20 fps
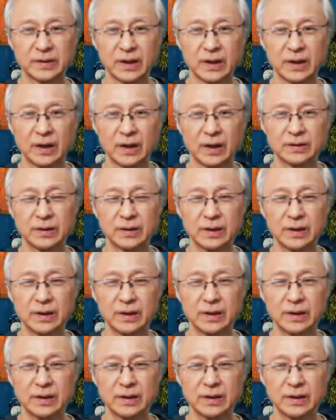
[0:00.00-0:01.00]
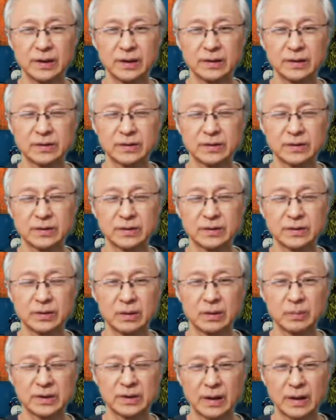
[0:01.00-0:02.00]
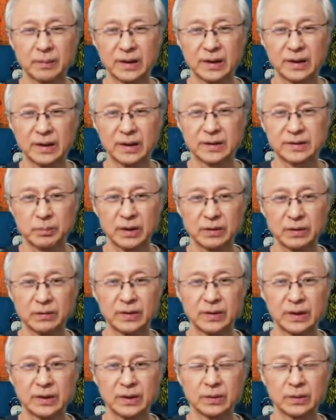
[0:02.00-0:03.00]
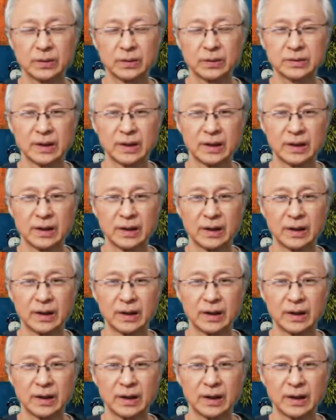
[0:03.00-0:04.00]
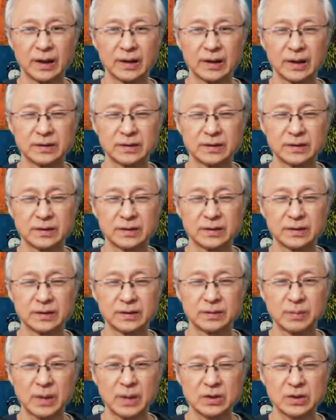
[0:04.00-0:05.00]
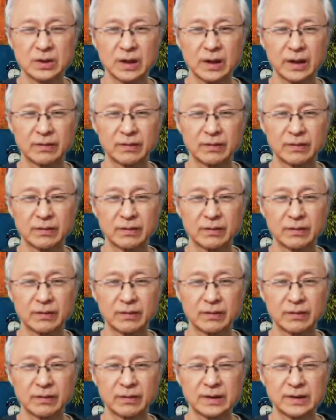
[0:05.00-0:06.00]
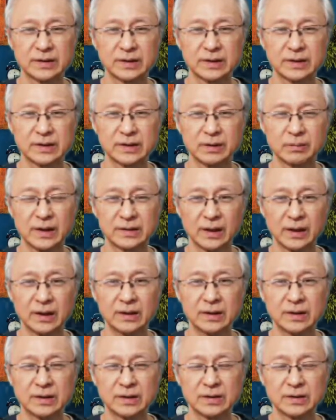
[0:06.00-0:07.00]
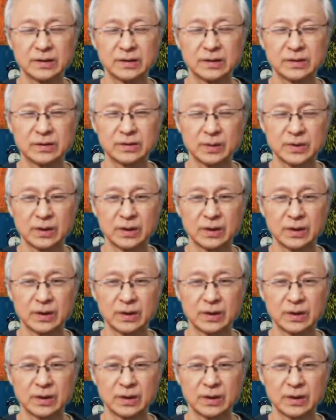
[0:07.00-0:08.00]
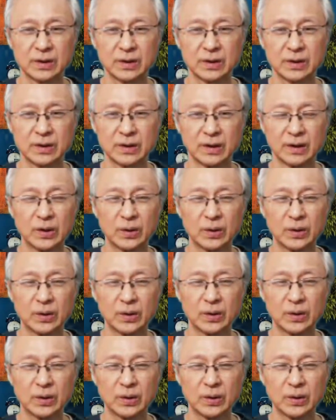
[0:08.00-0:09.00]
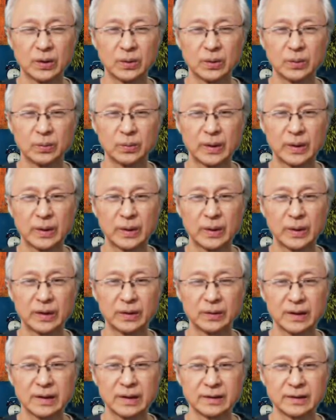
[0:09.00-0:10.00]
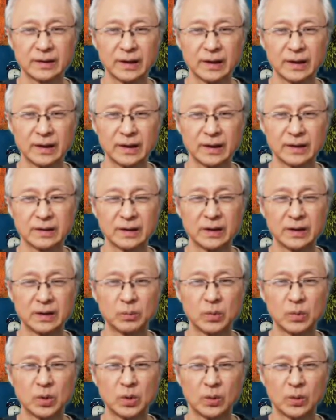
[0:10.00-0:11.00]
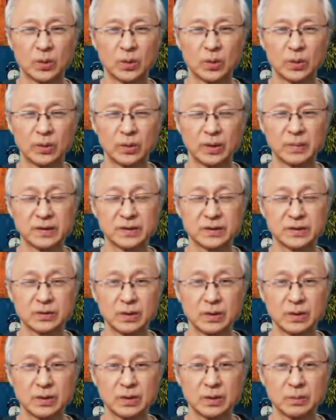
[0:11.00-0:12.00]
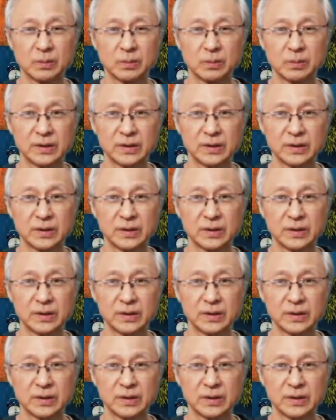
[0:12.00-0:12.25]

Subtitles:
So these treatments are described in separate videos, and as mentioned, I have listed many of these in the description below, where you can click and learn more about these treatments.